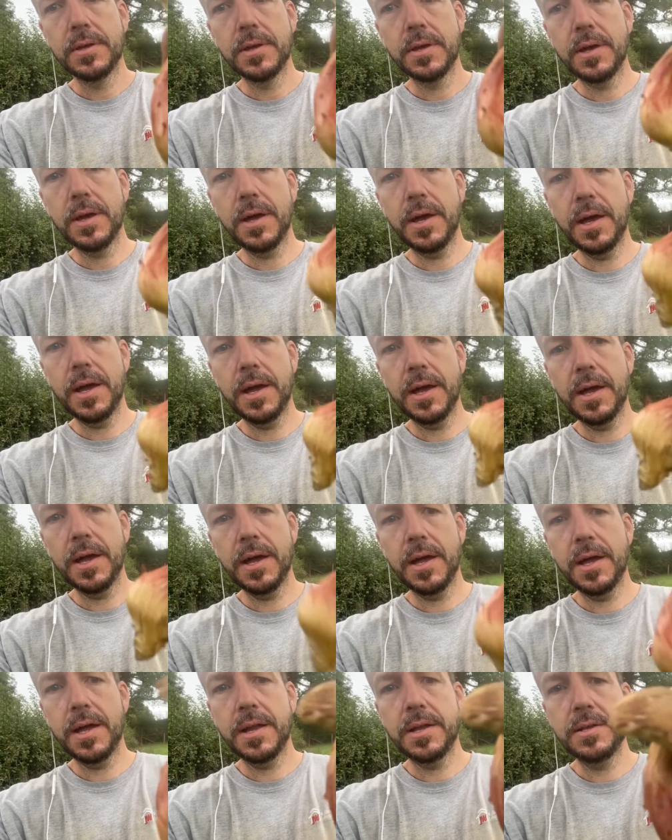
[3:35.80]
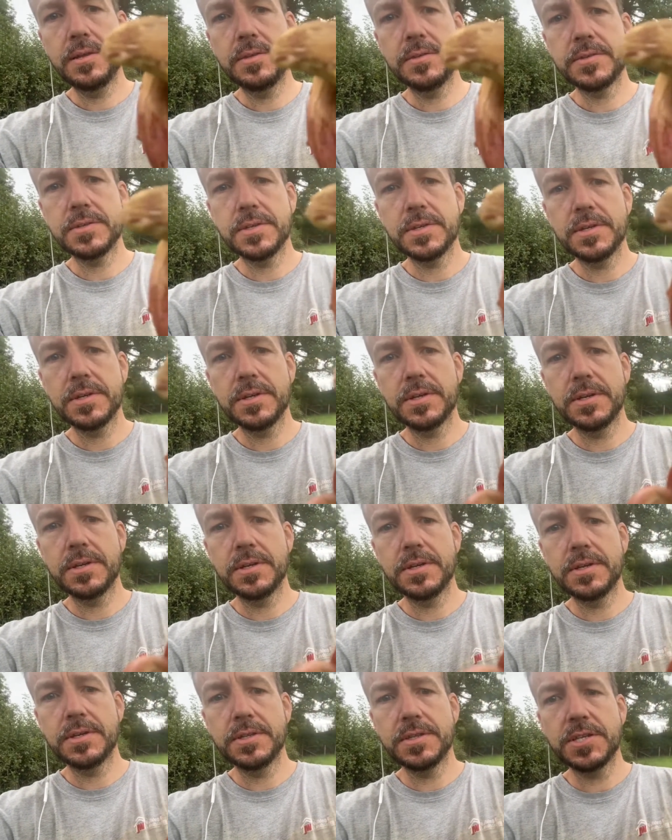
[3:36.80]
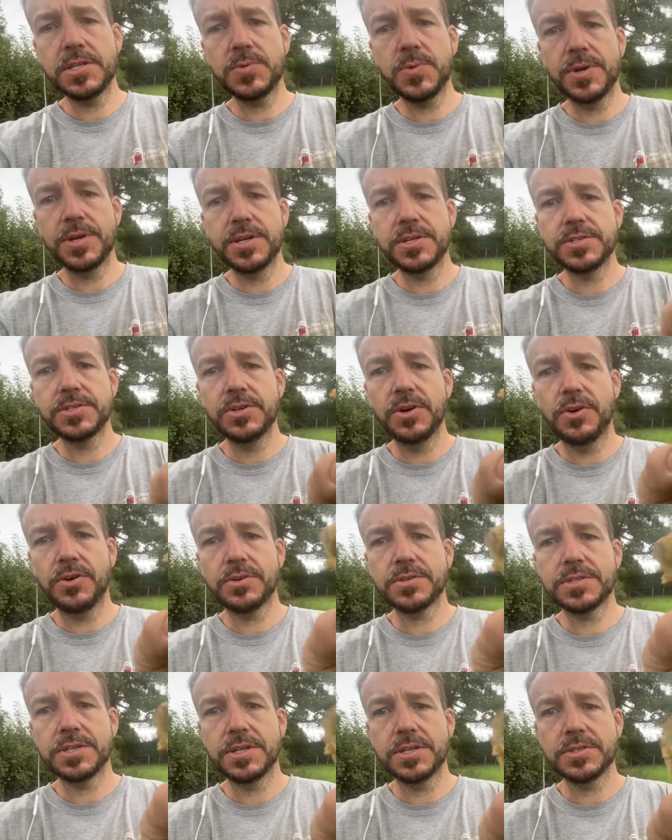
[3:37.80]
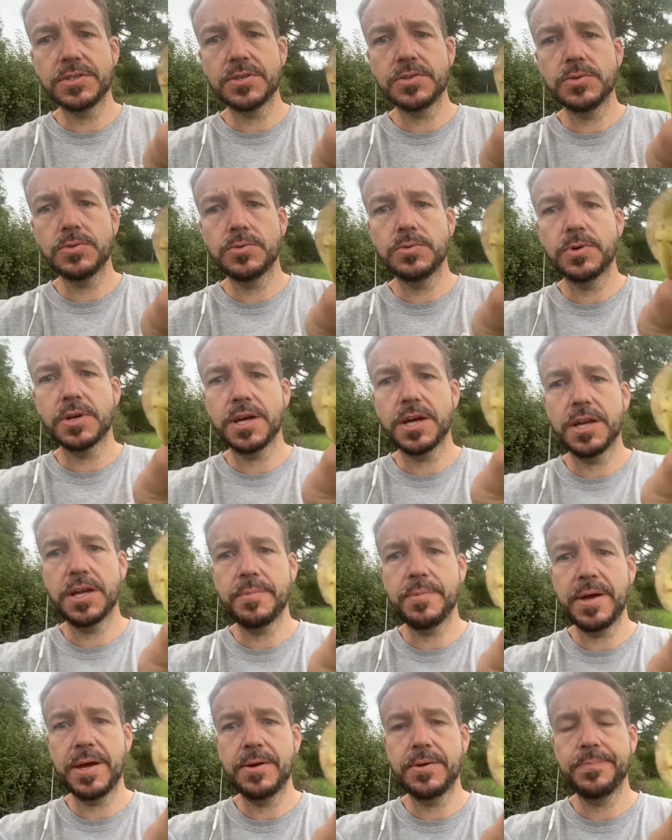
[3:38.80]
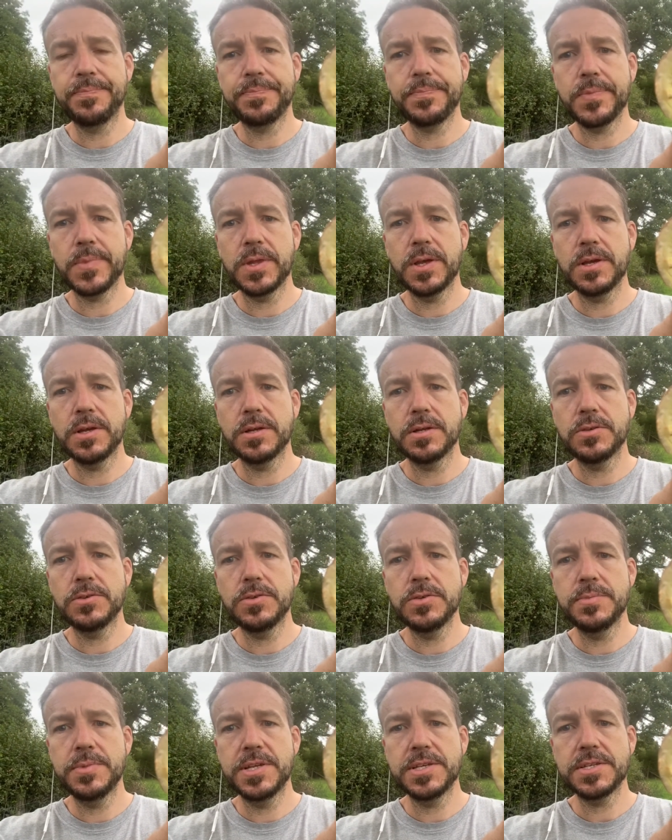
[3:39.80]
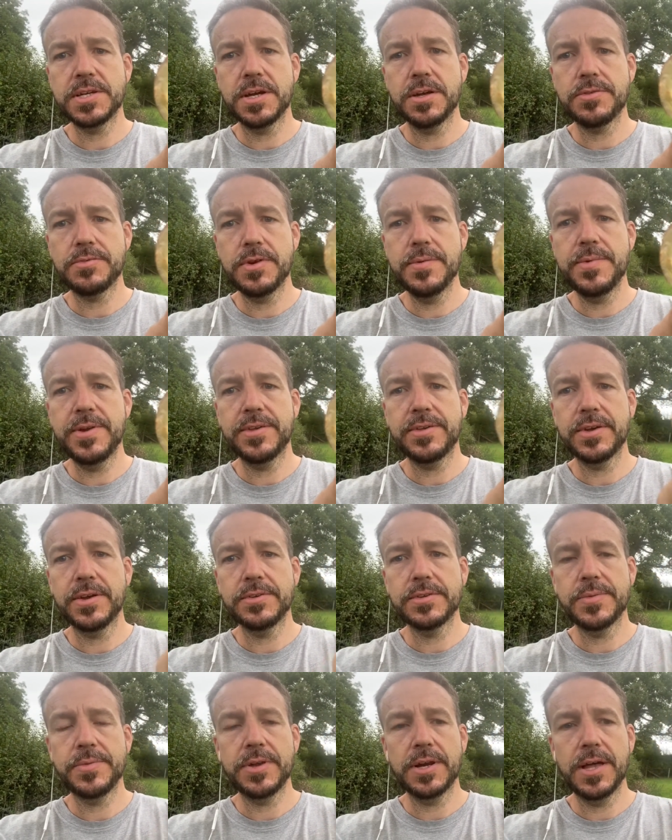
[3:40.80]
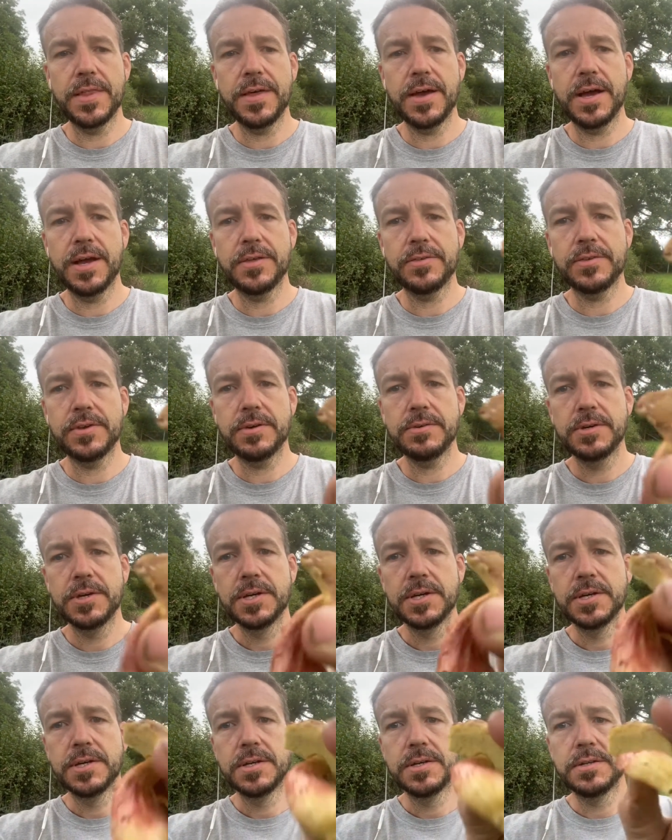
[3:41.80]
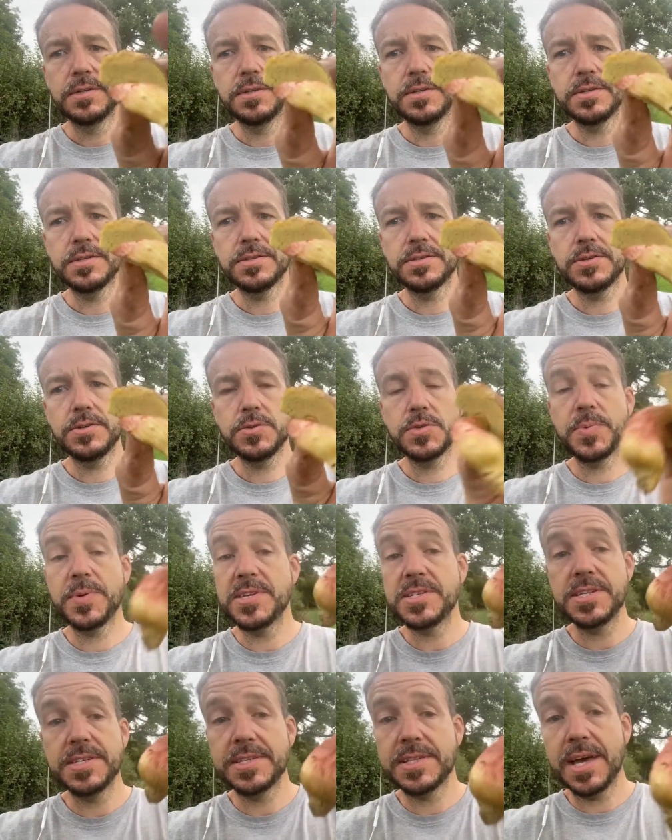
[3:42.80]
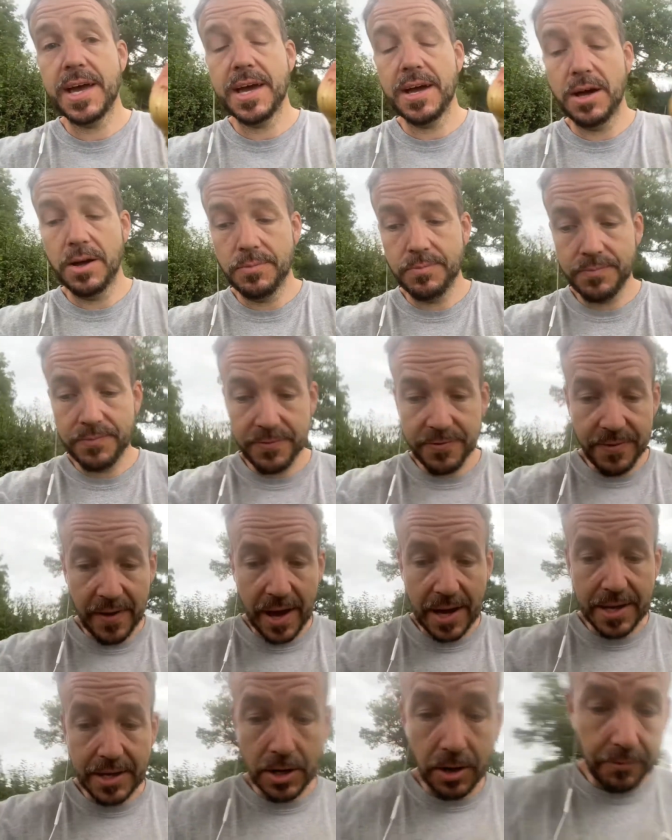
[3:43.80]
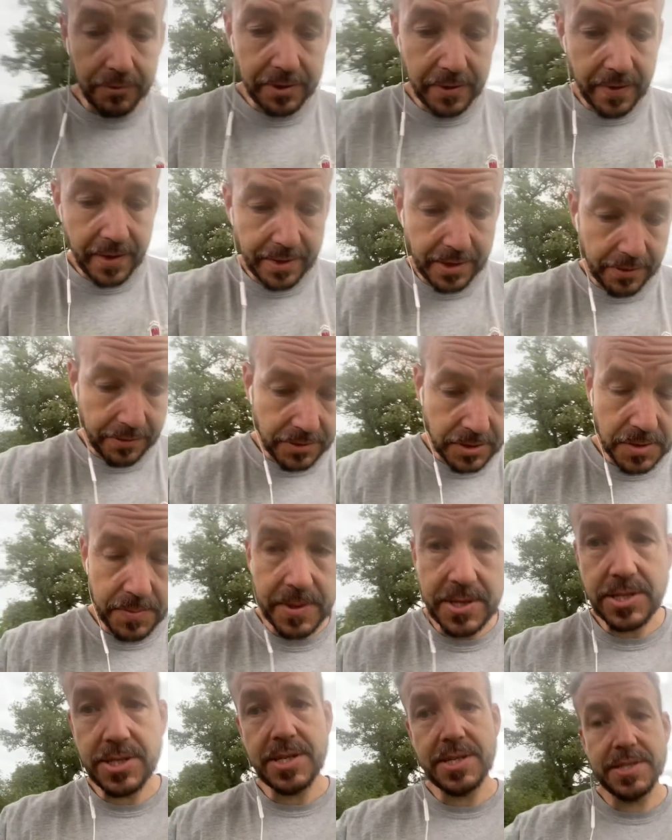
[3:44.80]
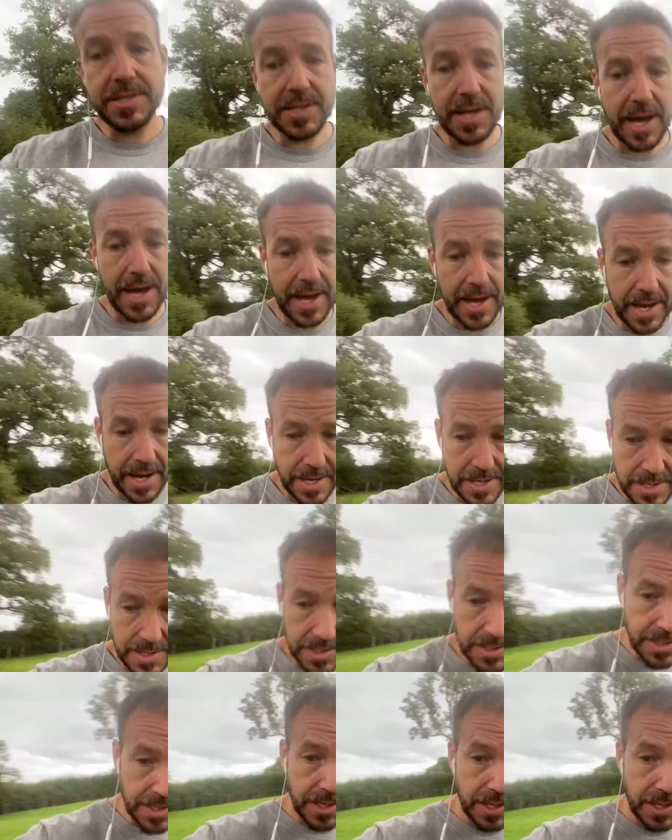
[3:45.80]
and this one has not oxidized at all. I cut it about two minutes ago, three minutes ago, something like that. So the two species there, I'm fairly confident they're different species, and